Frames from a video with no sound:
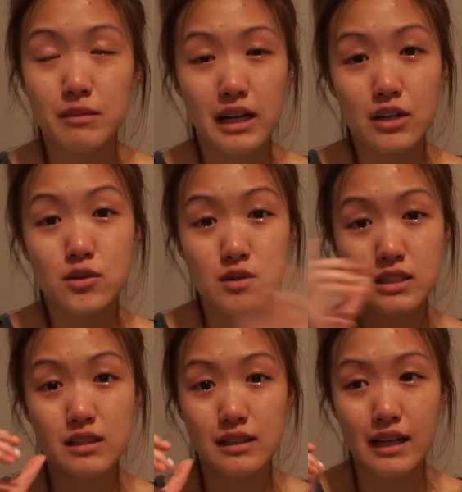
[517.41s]
Like, I used
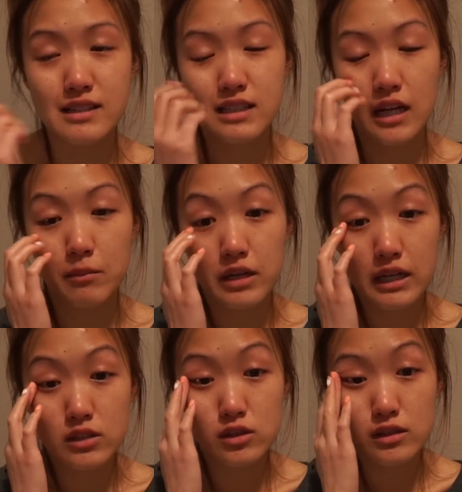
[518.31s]
the nice camera and
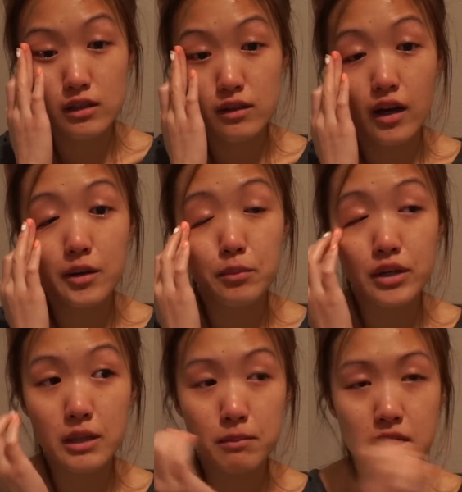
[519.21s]
I took a lot of
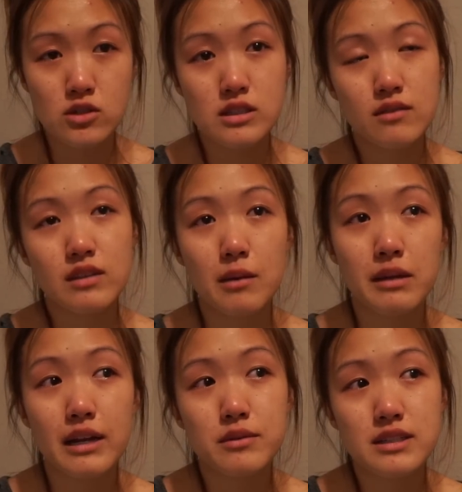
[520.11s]
pretty pictures of them,
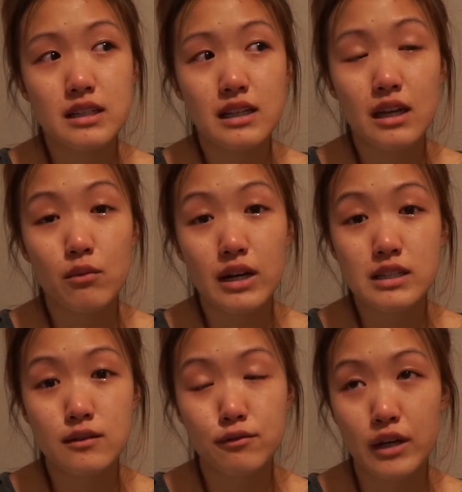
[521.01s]
and I was gonna get ready
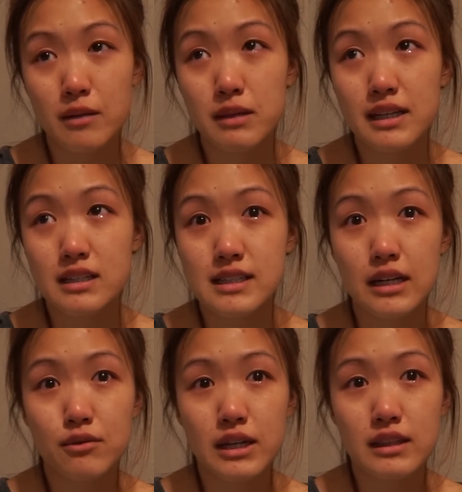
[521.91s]
to frame it and
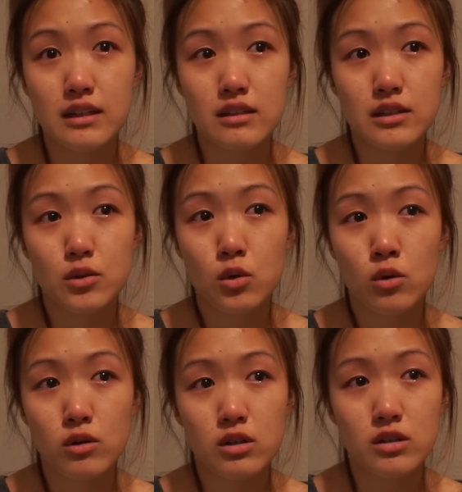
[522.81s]
decorate their little
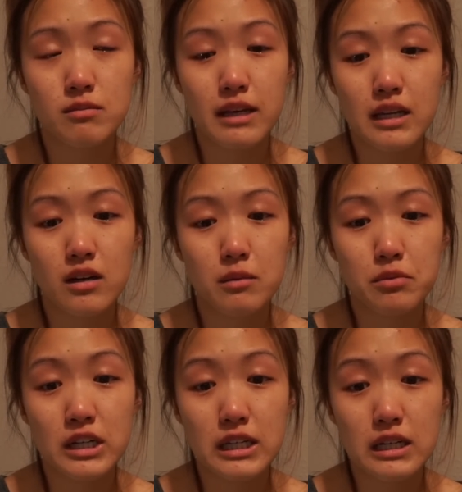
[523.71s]
corner and make it all
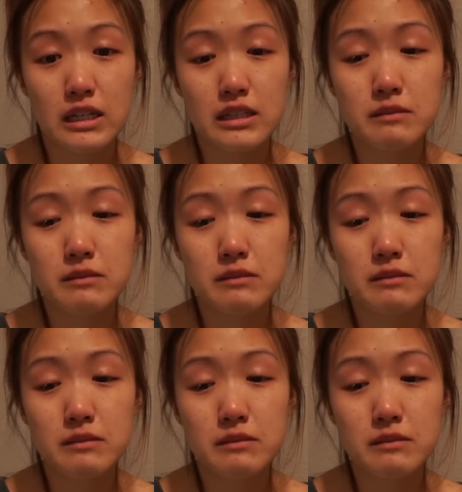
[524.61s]
pretty.